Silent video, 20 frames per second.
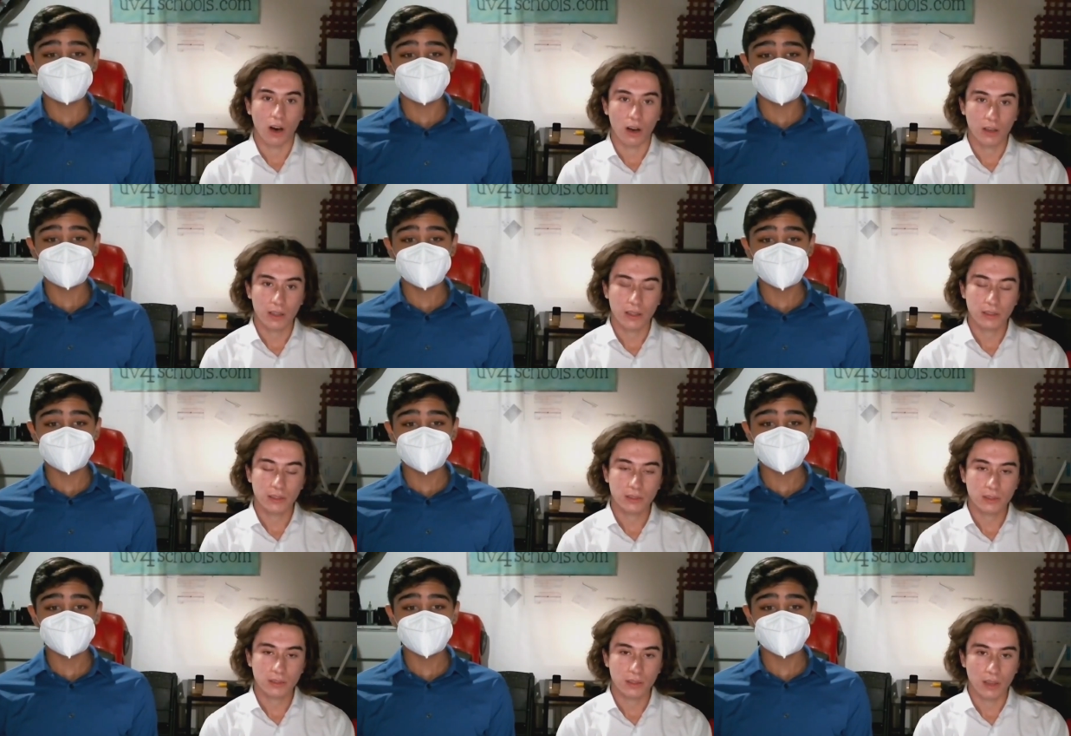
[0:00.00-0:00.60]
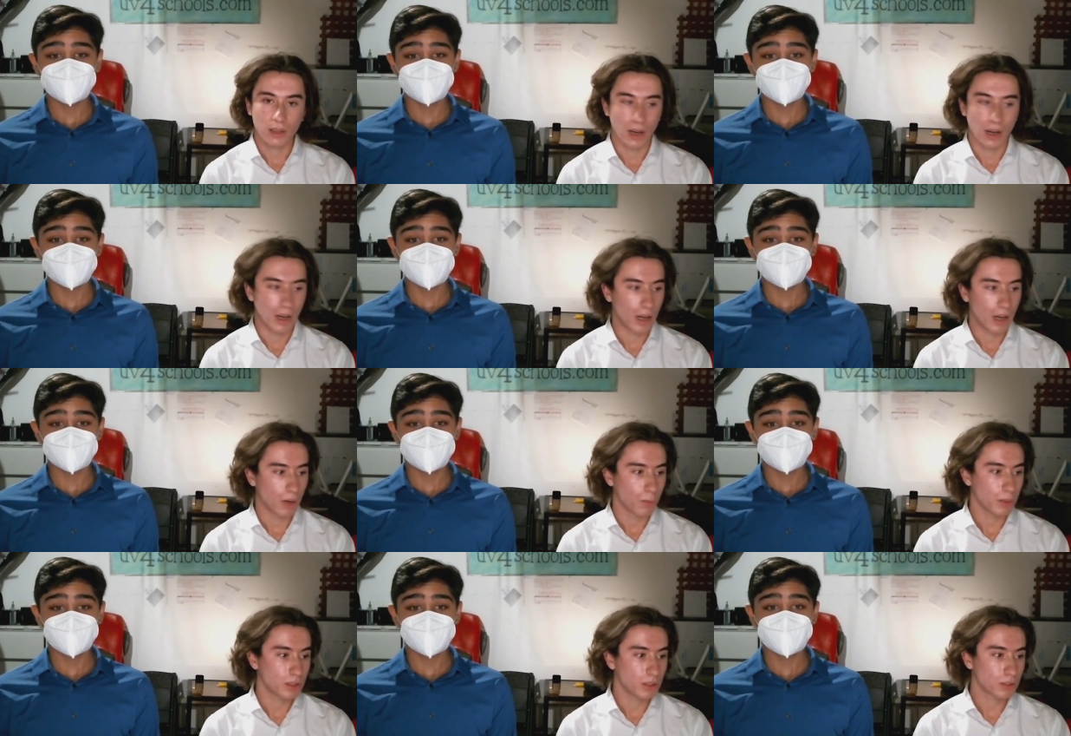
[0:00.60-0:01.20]
Speaker 1: August.
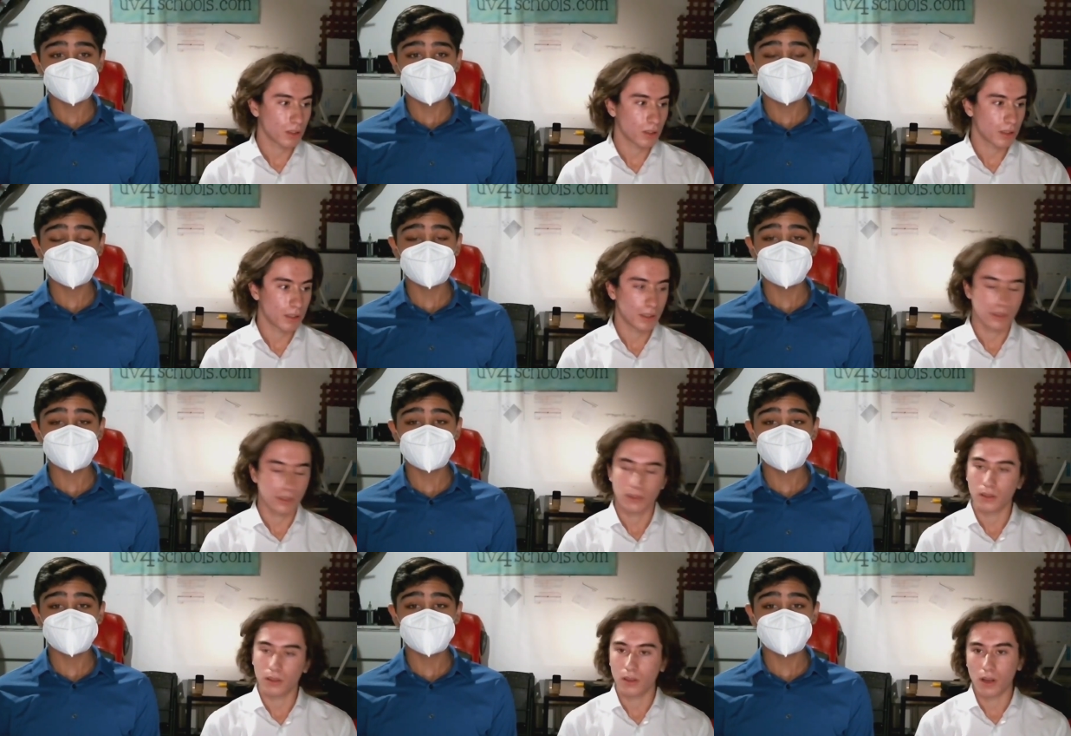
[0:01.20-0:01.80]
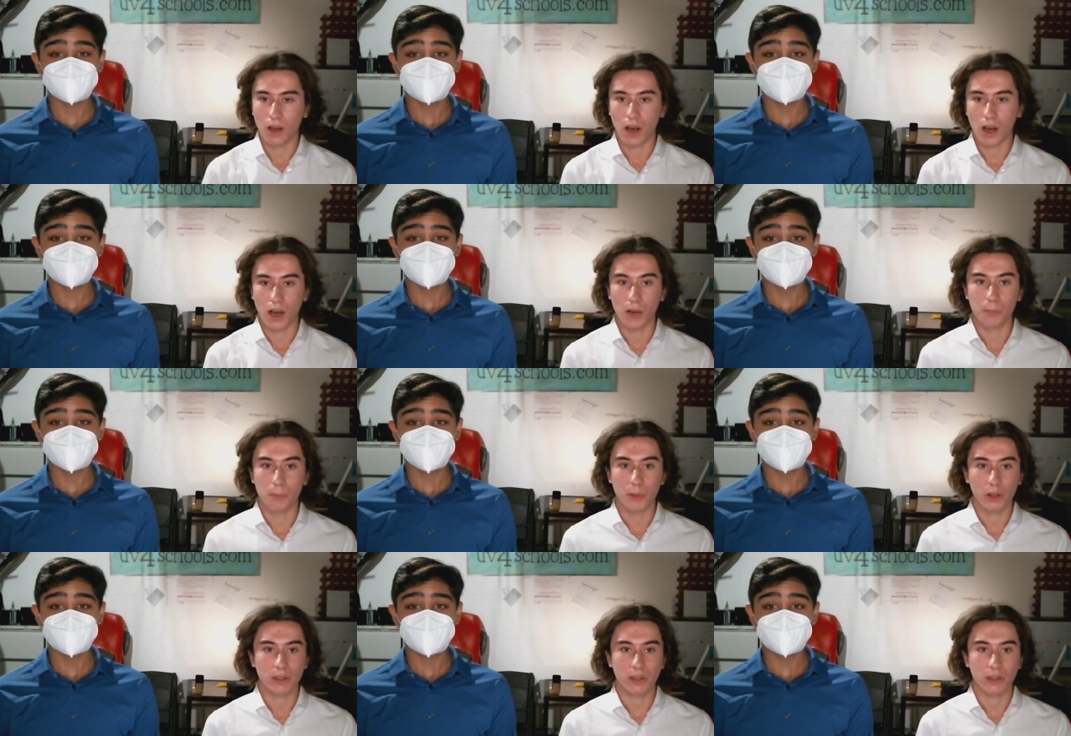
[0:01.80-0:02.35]
Uh, we started uh,